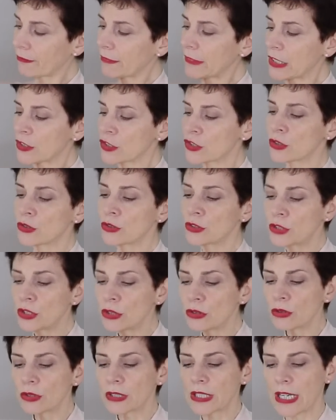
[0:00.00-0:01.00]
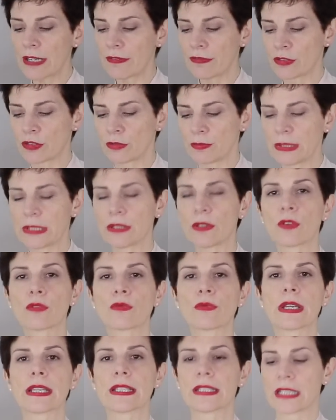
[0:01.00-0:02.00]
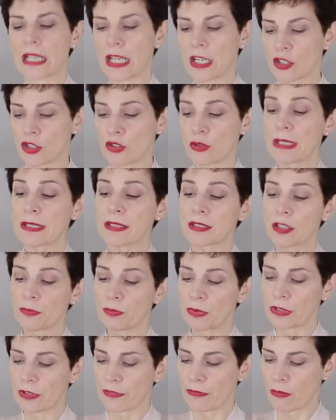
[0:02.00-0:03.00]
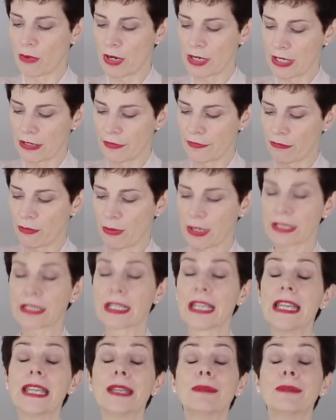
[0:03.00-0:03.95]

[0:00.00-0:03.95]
So you don't have to be always dressed up with off-white.